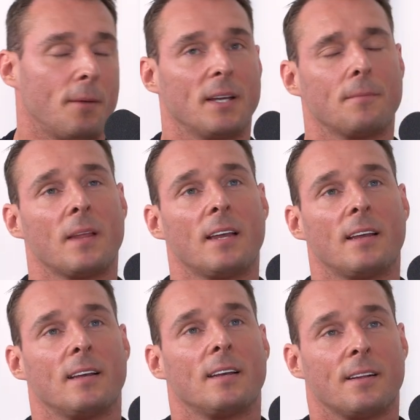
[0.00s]
I mean,
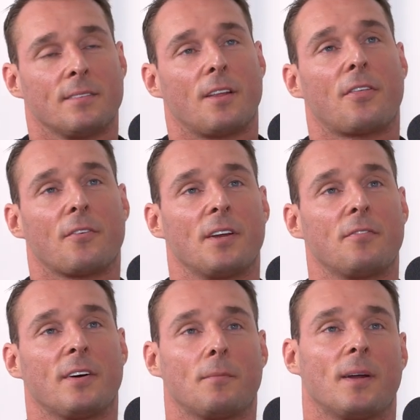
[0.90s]
the three
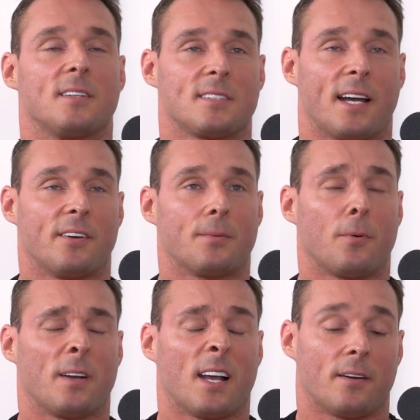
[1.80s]
fundamentals I always
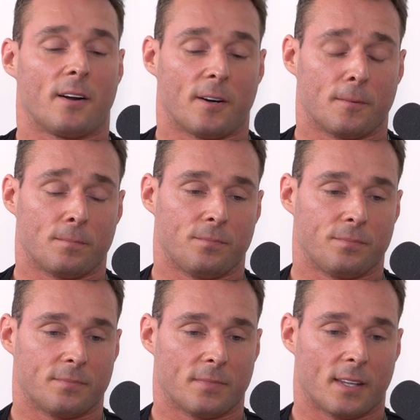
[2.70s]
point out are
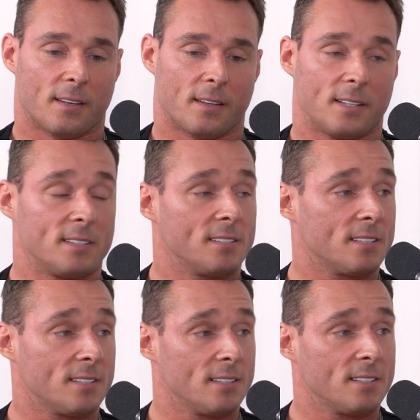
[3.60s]

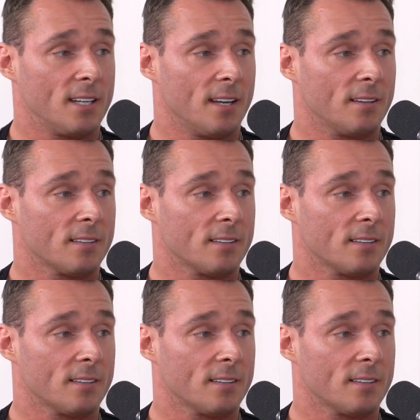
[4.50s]
consistency,